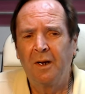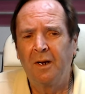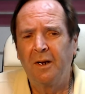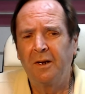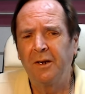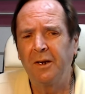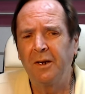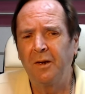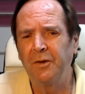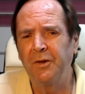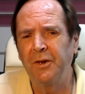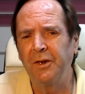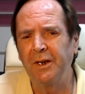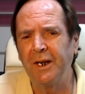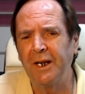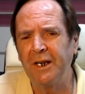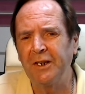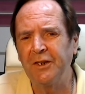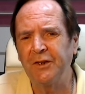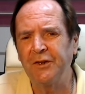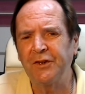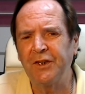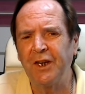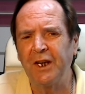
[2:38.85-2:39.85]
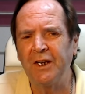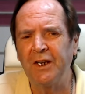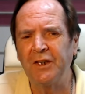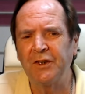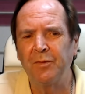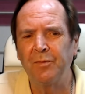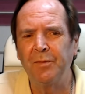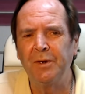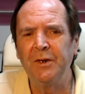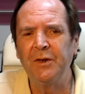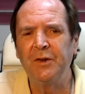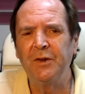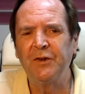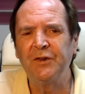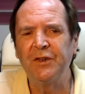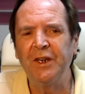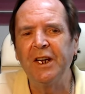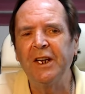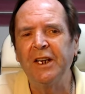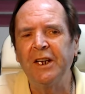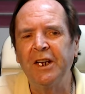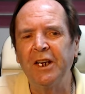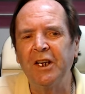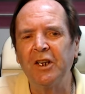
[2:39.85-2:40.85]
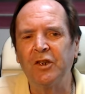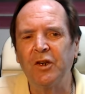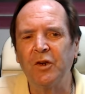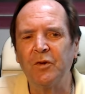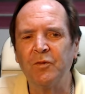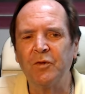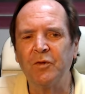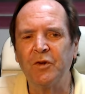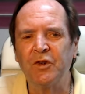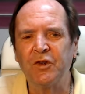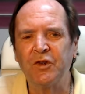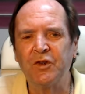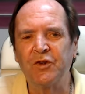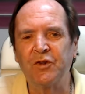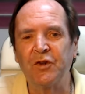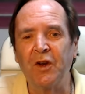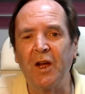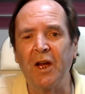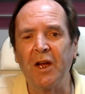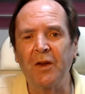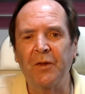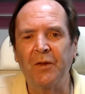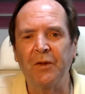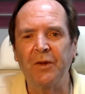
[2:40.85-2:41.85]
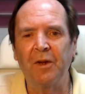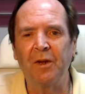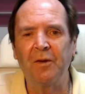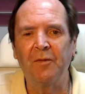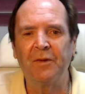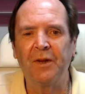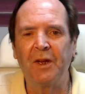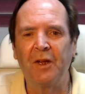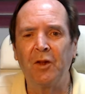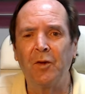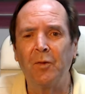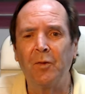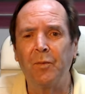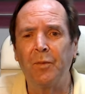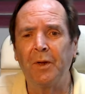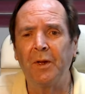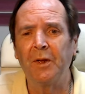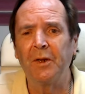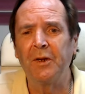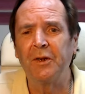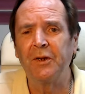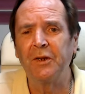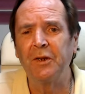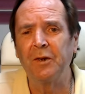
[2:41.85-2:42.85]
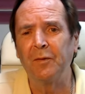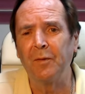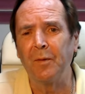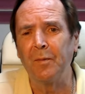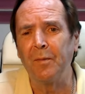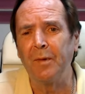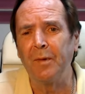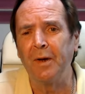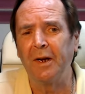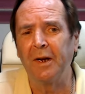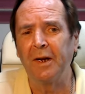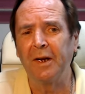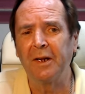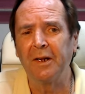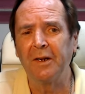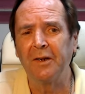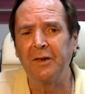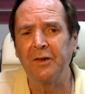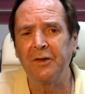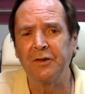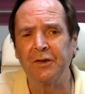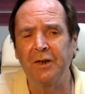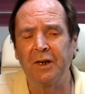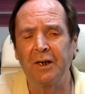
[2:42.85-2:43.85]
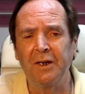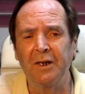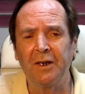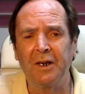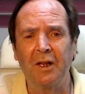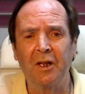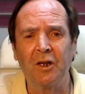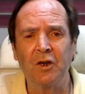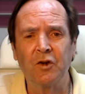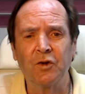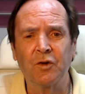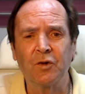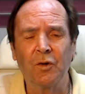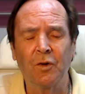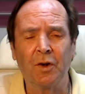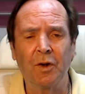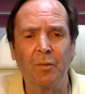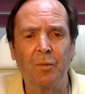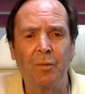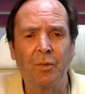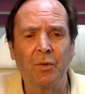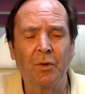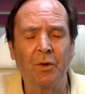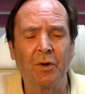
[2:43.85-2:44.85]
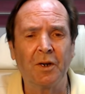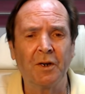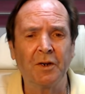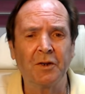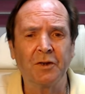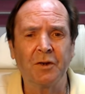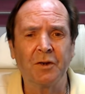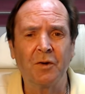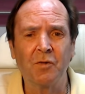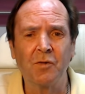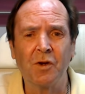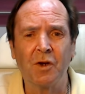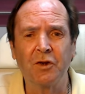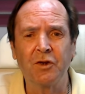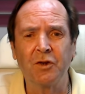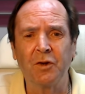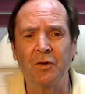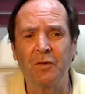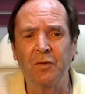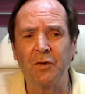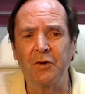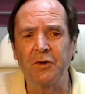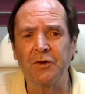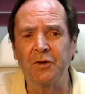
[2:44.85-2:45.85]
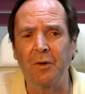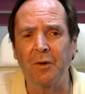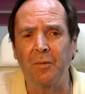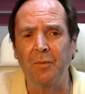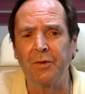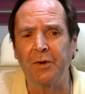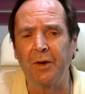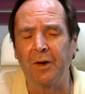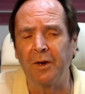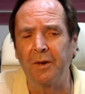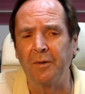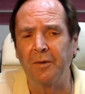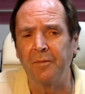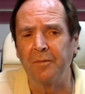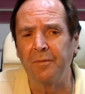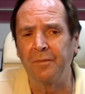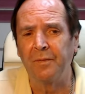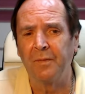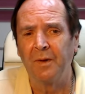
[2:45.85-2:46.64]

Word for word: Now, the United States have been seeking to restrict the availability of American-designed electronic products to Russia for some time.